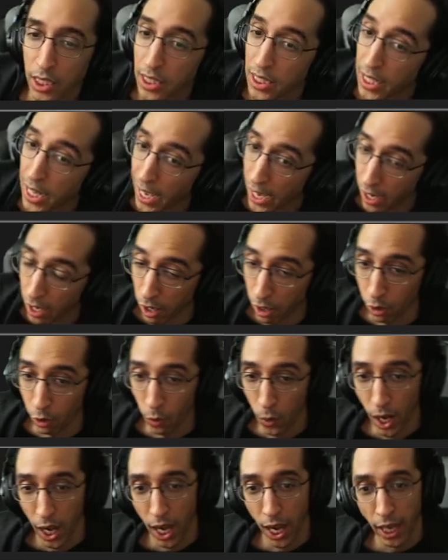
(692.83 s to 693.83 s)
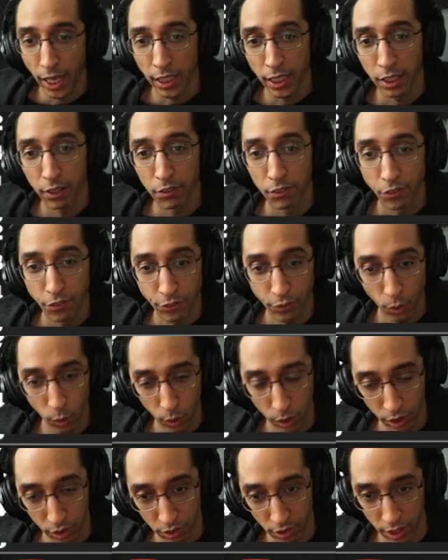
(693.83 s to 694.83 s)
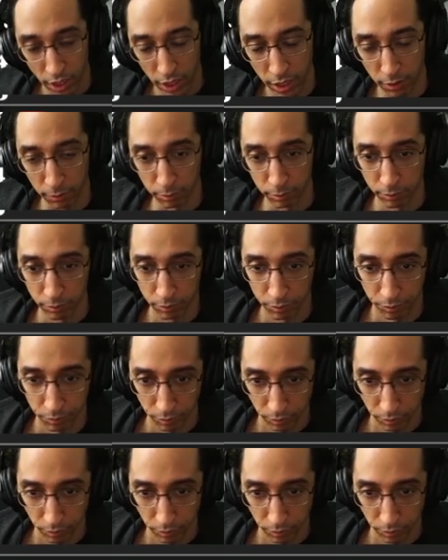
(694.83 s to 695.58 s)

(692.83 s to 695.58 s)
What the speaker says: Now, I can force him.